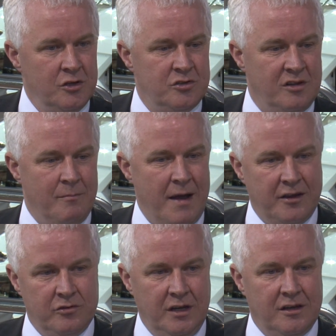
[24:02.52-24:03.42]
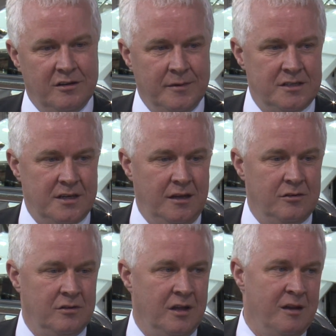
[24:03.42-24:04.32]
So the macroeconomic
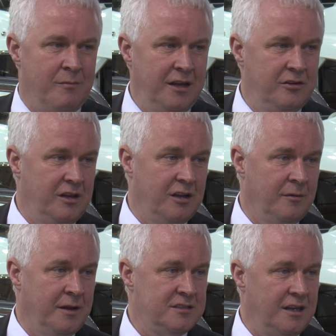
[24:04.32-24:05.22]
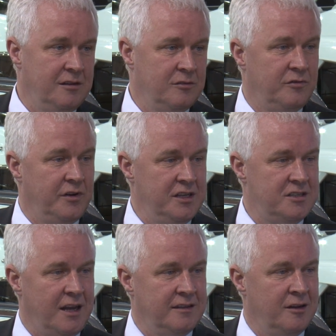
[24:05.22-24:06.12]
cycle and the microeconomic cycle for each
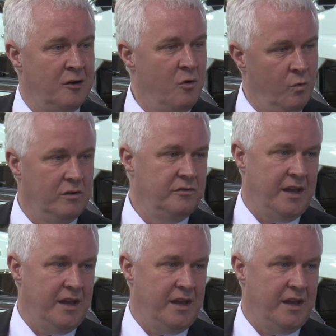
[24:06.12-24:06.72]
sector will